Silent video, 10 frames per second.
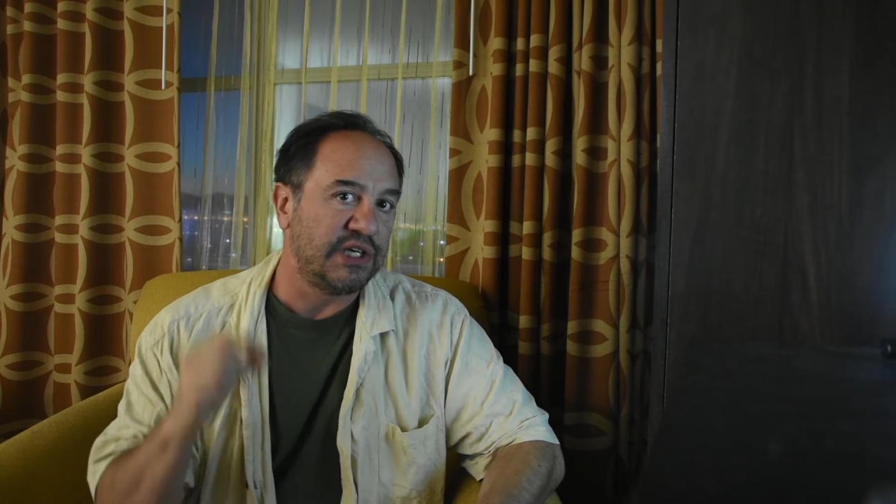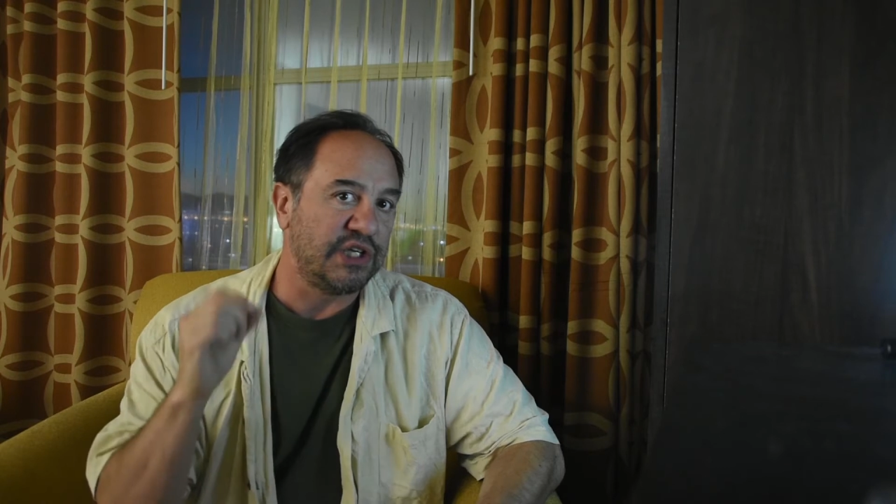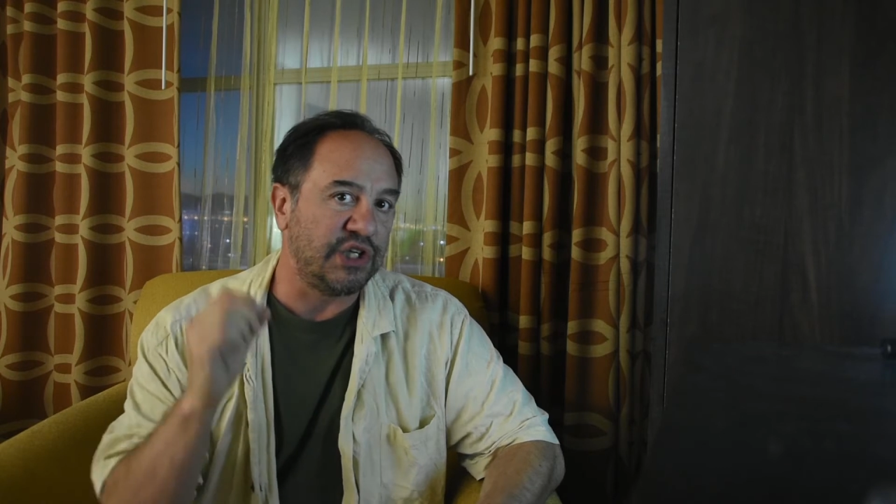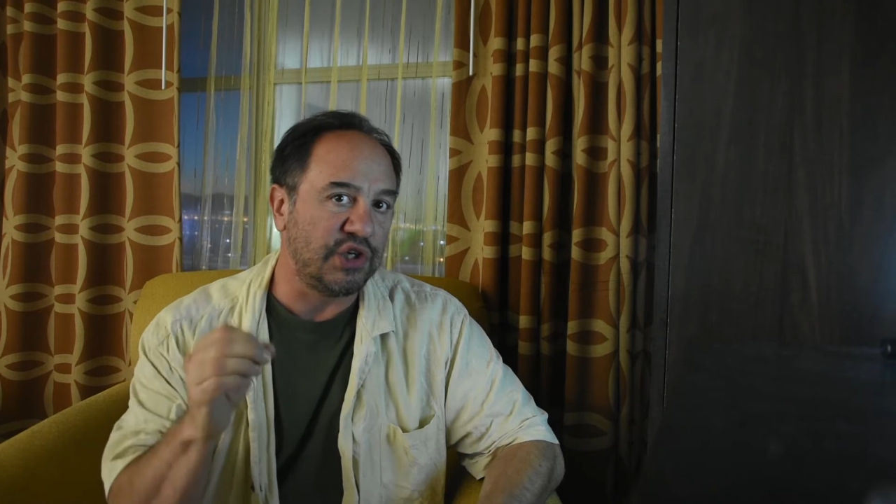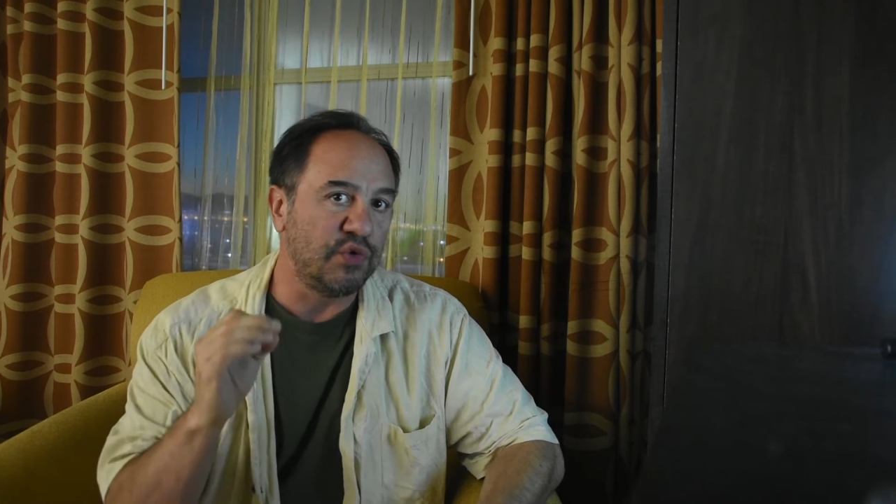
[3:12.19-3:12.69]

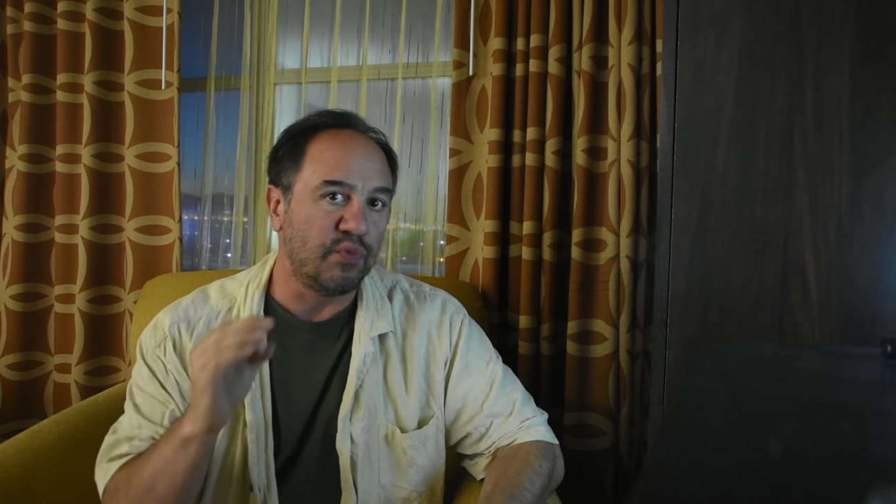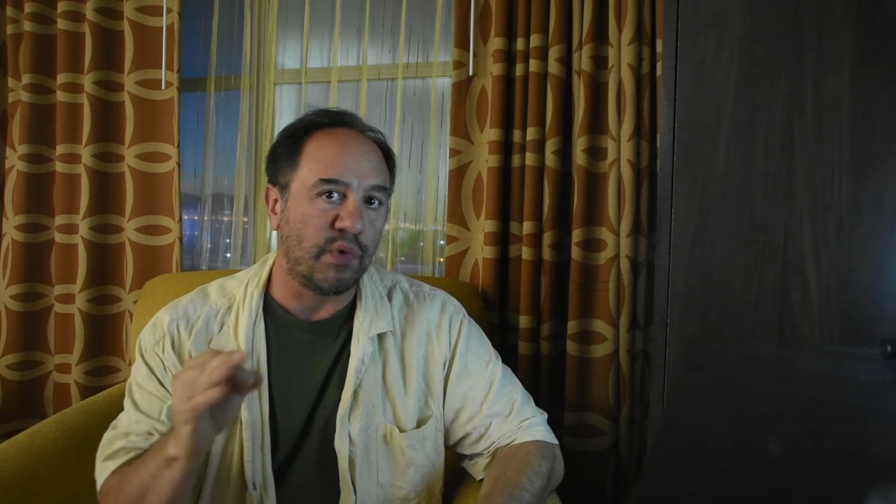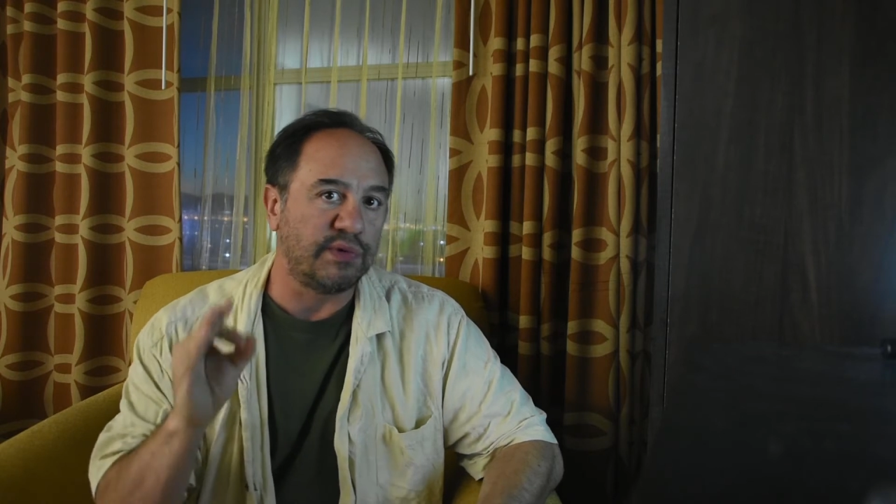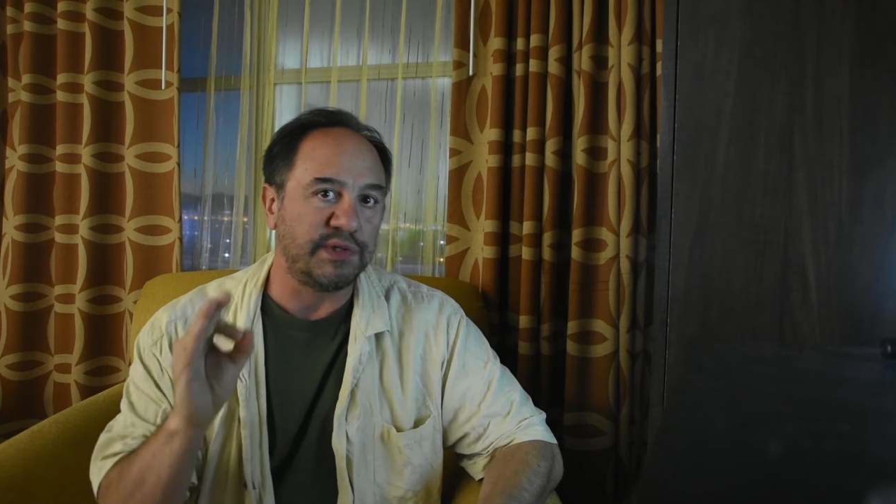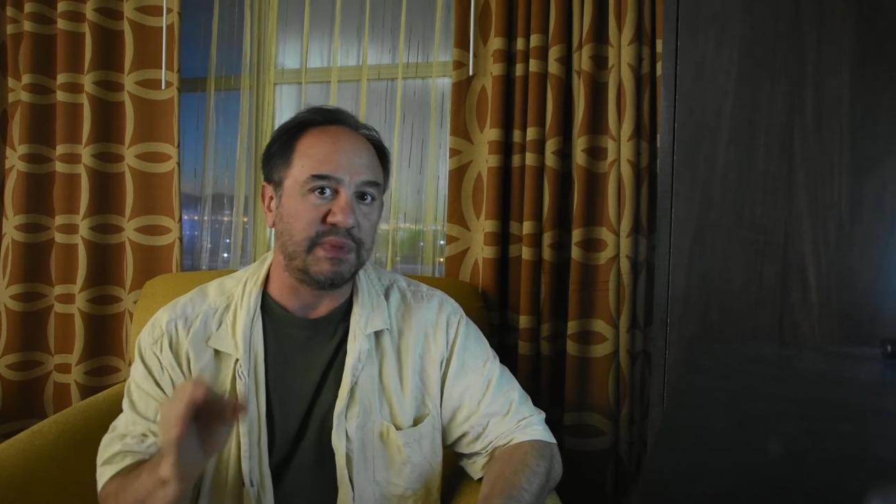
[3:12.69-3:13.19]
you
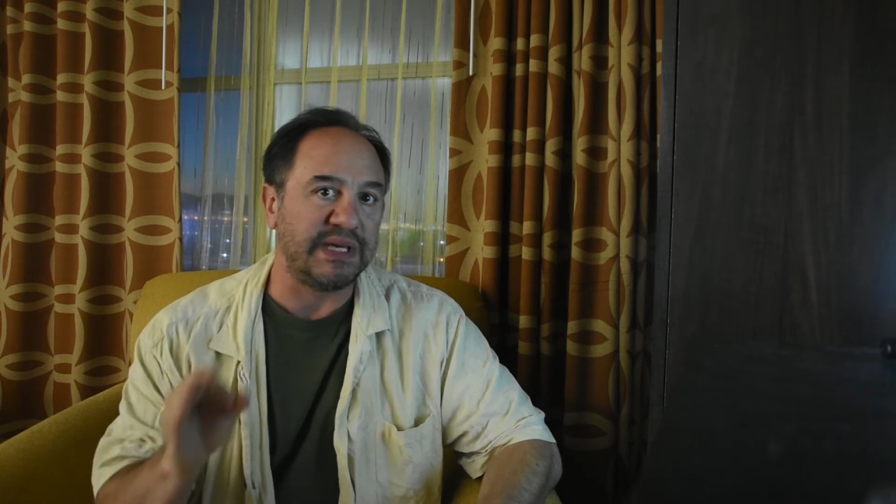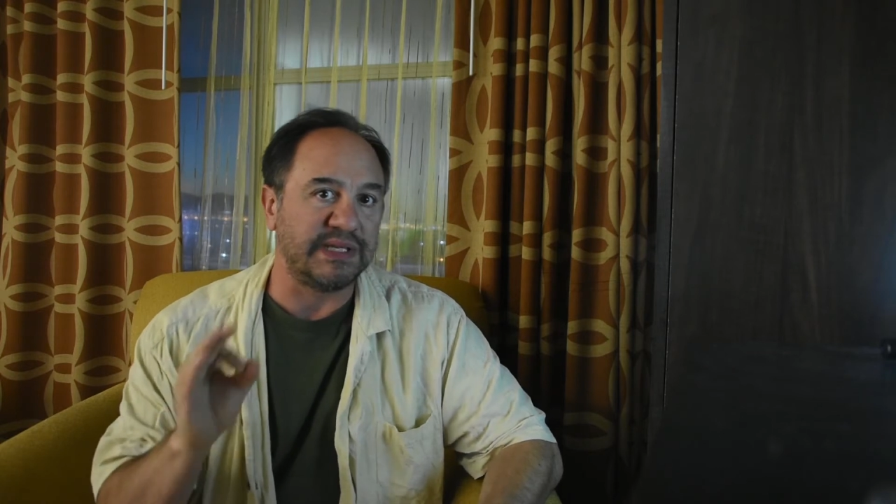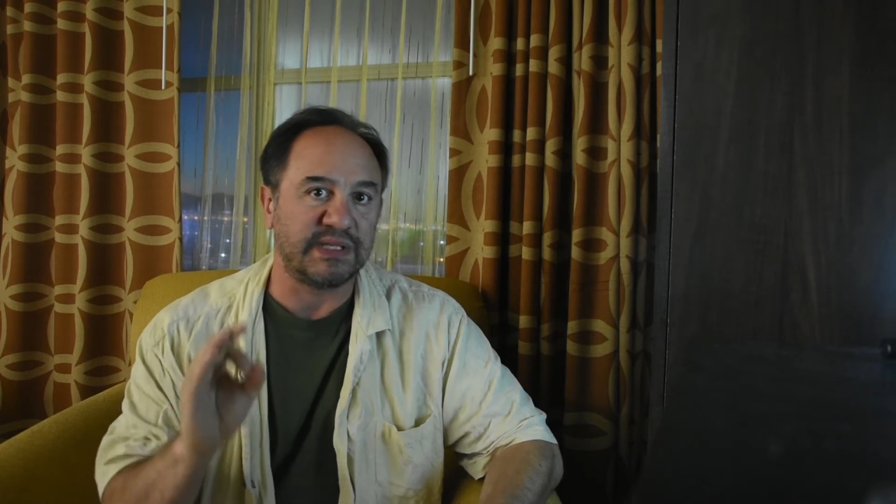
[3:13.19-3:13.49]
won't be as